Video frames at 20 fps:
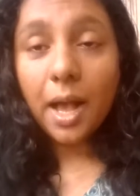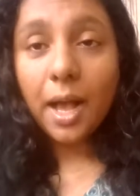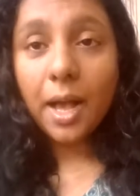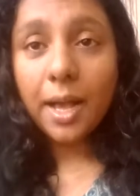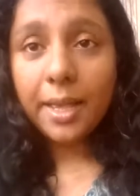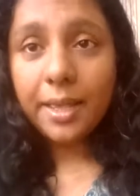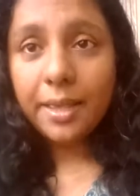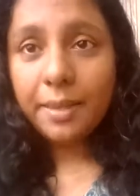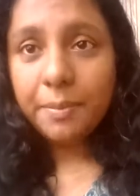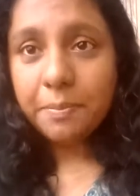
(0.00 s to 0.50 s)

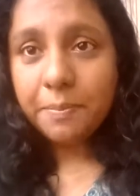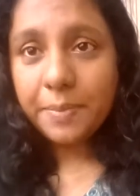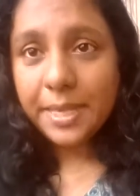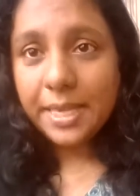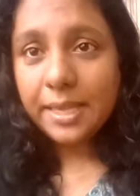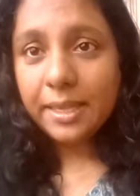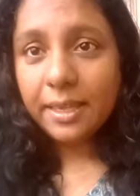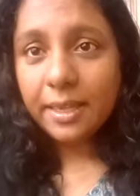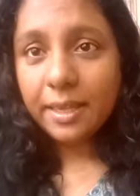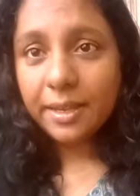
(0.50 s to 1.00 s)
I,
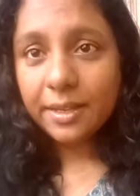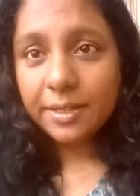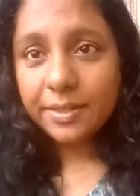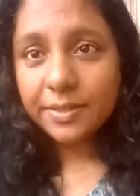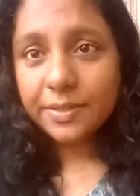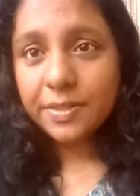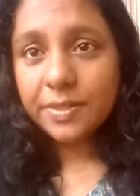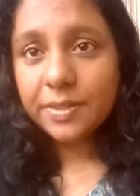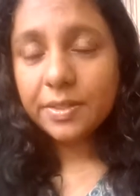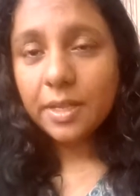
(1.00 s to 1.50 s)
being
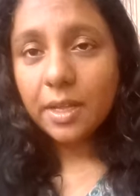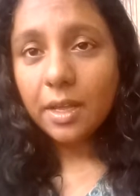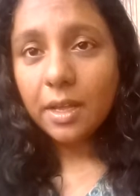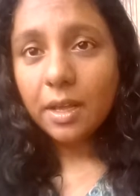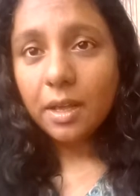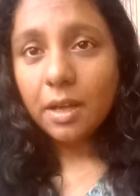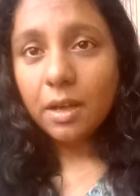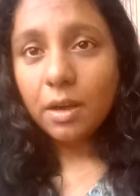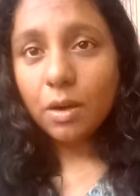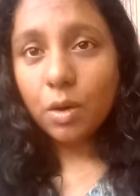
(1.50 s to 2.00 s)
his
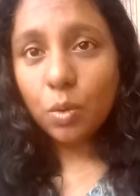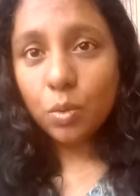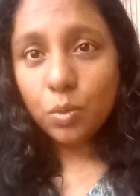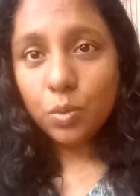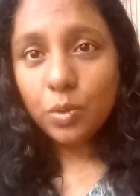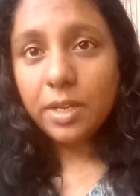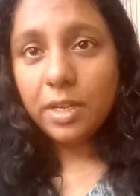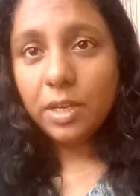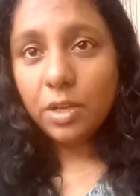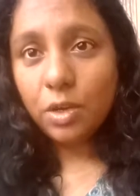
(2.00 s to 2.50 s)

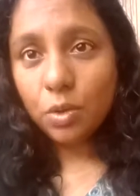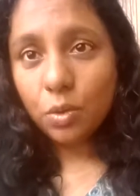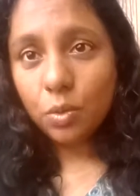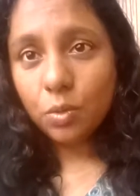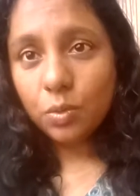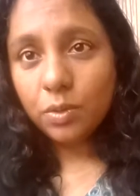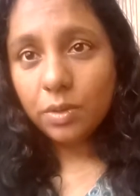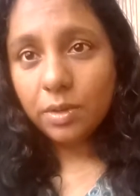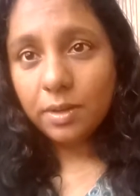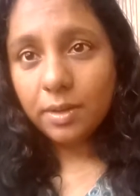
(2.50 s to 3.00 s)
only
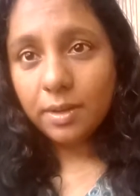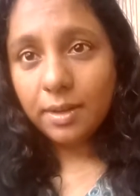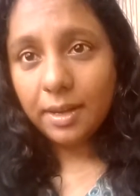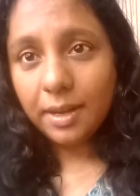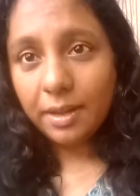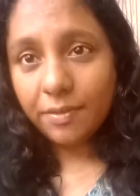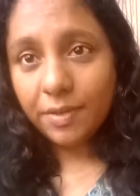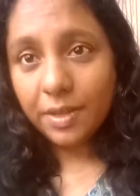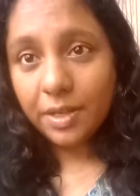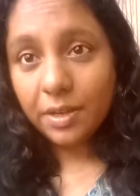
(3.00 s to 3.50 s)
known
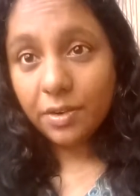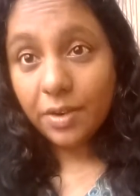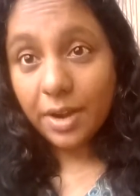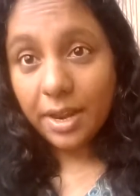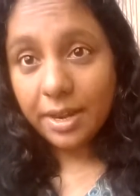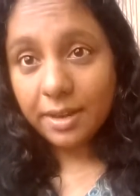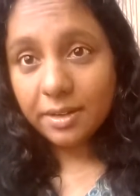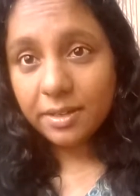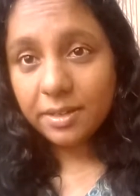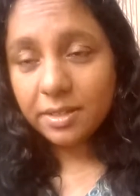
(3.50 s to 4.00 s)
living
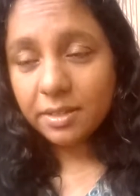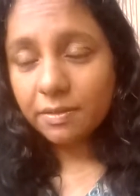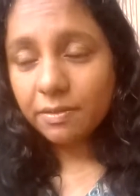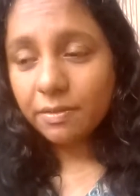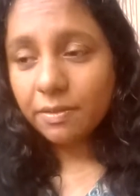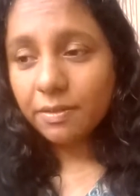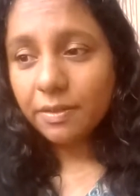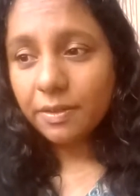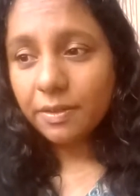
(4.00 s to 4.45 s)
relative,